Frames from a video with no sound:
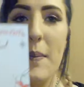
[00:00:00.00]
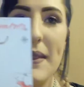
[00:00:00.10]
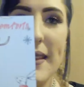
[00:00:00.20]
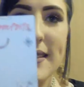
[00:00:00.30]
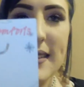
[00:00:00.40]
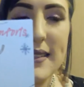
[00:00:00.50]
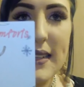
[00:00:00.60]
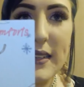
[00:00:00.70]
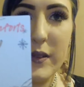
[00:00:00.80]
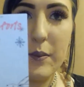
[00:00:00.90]
But this is the
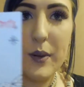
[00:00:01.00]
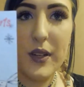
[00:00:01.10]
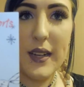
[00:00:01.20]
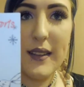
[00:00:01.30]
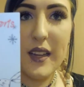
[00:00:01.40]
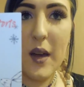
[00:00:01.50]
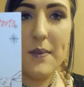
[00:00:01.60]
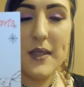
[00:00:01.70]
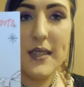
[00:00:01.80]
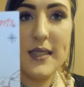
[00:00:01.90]
little booklet that
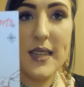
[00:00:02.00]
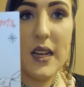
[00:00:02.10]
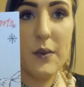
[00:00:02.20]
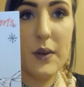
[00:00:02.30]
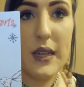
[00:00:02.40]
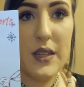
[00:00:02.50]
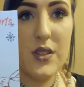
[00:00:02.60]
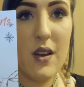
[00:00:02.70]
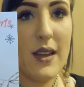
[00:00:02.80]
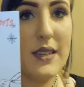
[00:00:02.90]
comes in to tell you what
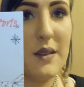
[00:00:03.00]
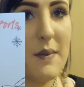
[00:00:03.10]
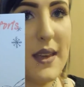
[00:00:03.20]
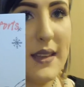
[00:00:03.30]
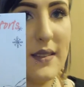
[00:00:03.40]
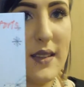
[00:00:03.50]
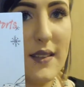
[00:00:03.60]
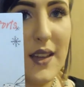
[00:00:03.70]
each item is, and the